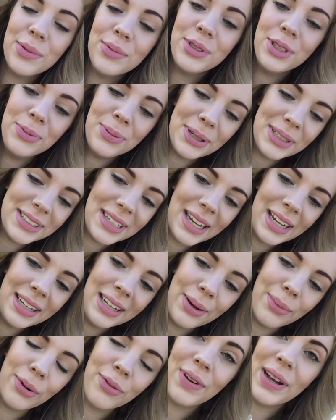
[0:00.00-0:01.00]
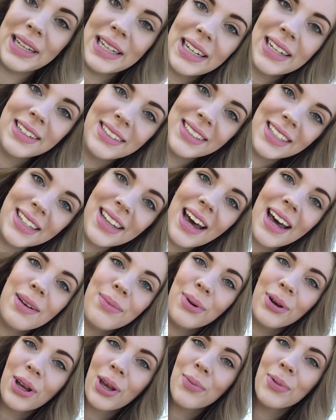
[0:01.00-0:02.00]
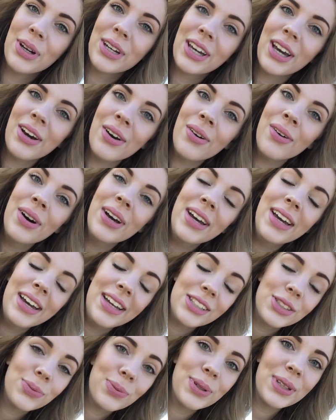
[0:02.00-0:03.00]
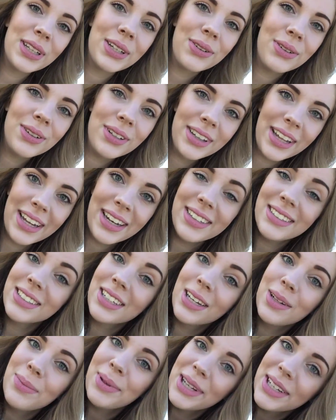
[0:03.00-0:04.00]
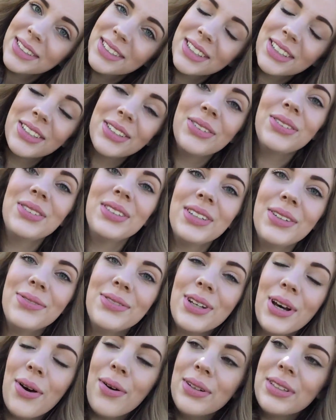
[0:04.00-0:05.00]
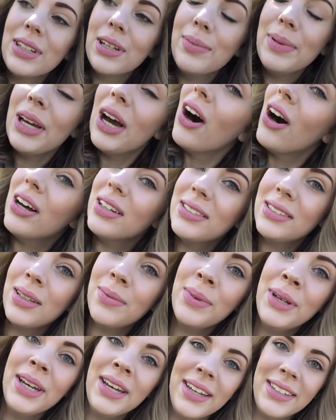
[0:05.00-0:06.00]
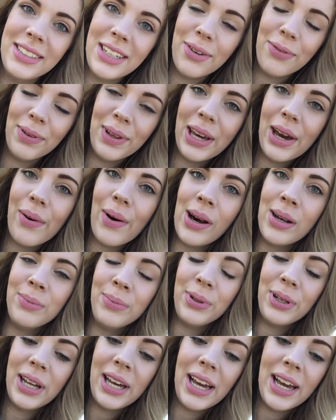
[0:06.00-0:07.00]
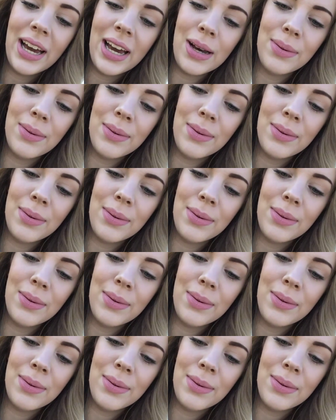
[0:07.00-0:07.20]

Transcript: So I'm super excited that we're finally going to see that in Pokemon Go. It's really cool that it's going to be exclusive, so it's going to be awesome. Definitely go out and play.